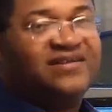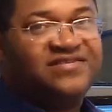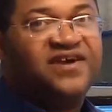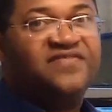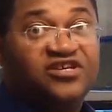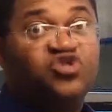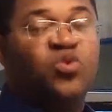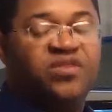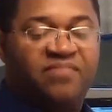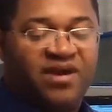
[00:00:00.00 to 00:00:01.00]
I can tell you this
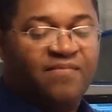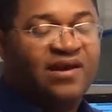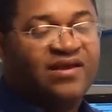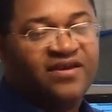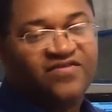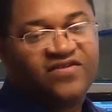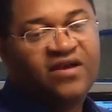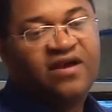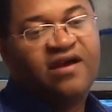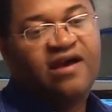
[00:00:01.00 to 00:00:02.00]
is where the big money is.